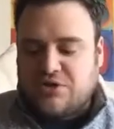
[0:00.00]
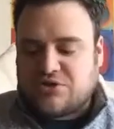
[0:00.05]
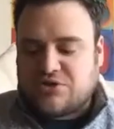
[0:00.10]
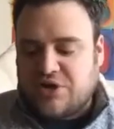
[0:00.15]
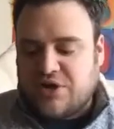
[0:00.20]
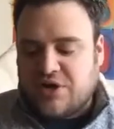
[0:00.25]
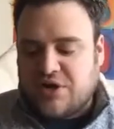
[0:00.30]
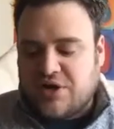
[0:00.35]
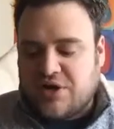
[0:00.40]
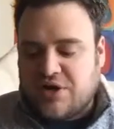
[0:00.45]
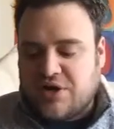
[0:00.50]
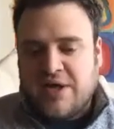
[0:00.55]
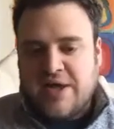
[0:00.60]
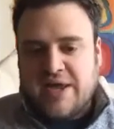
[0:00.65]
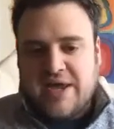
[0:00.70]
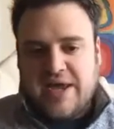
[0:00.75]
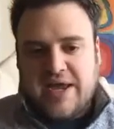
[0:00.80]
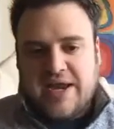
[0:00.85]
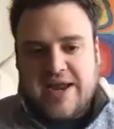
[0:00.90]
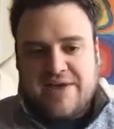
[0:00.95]
So,
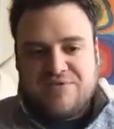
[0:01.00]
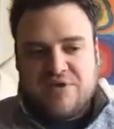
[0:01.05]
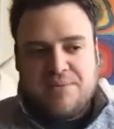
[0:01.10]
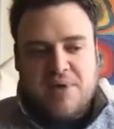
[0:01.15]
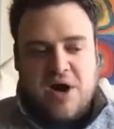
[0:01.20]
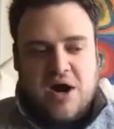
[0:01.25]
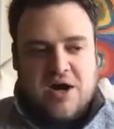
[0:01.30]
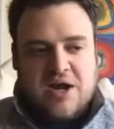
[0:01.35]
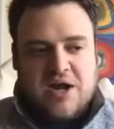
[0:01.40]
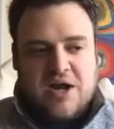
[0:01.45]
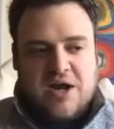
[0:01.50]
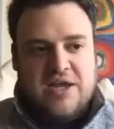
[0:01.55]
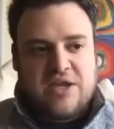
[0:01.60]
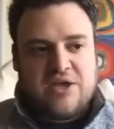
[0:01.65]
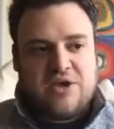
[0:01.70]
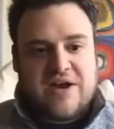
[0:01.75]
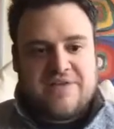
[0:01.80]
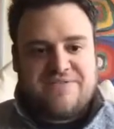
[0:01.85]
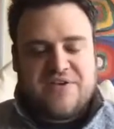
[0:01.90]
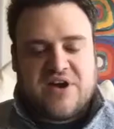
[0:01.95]
in every market, you
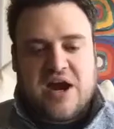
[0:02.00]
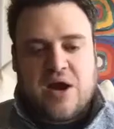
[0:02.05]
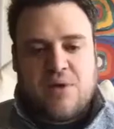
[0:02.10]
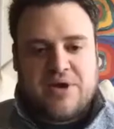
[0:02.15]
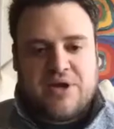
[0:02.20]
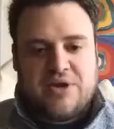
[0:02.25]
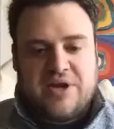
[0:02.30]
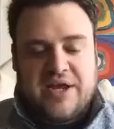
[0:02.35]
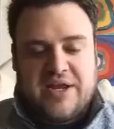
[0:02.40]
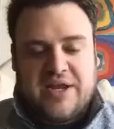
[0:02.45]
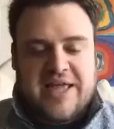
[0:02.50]
got to figure out what you need.